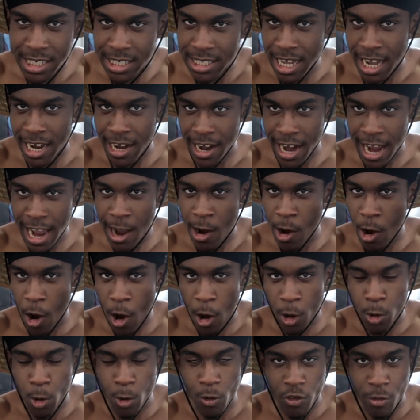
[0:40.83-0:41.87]
entire hat
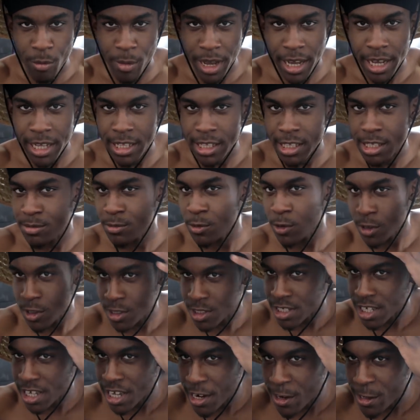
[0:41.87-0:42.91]
all over my head anymore
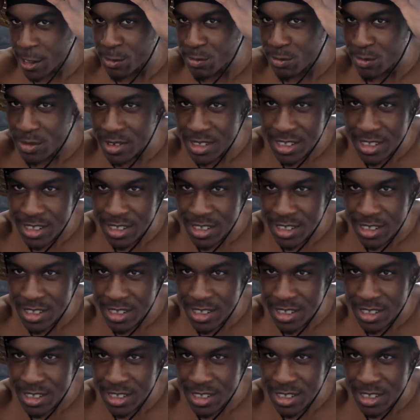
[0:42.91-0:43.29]
because the hair is,